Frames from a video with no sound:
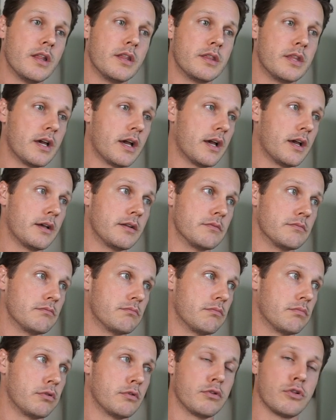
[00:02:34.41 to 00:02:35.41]
the
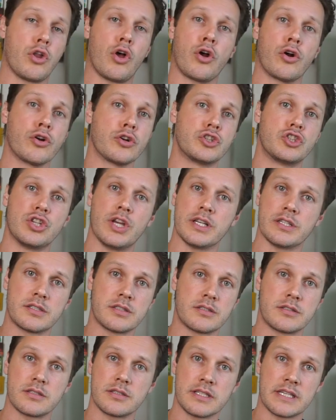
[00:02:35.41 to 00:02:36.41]

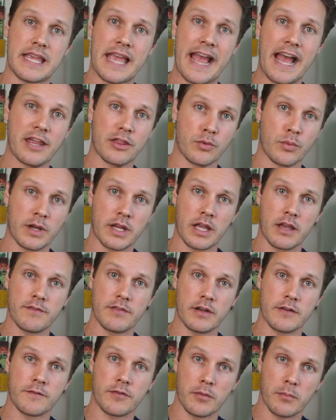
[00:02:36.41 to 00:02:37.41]
largest gathering
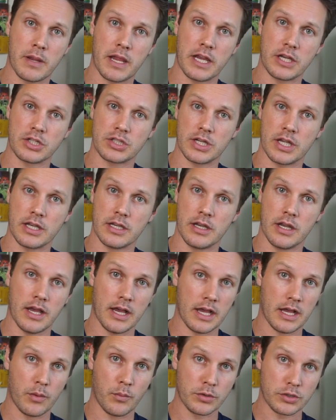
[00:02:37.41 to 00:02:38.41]
of information
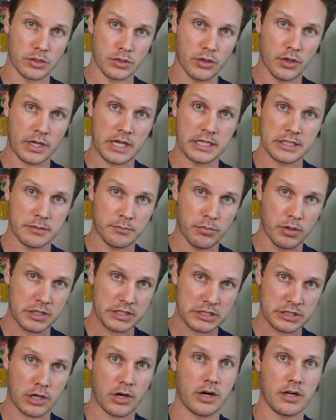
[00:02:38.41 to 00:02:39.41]
uh, when you're looking to
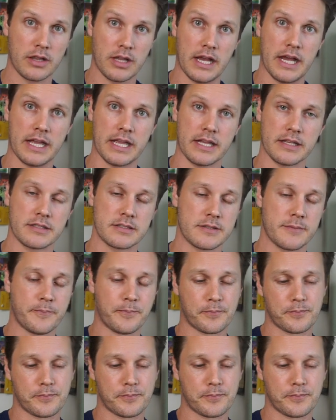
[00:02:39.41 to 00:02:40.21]
book Star Alliance.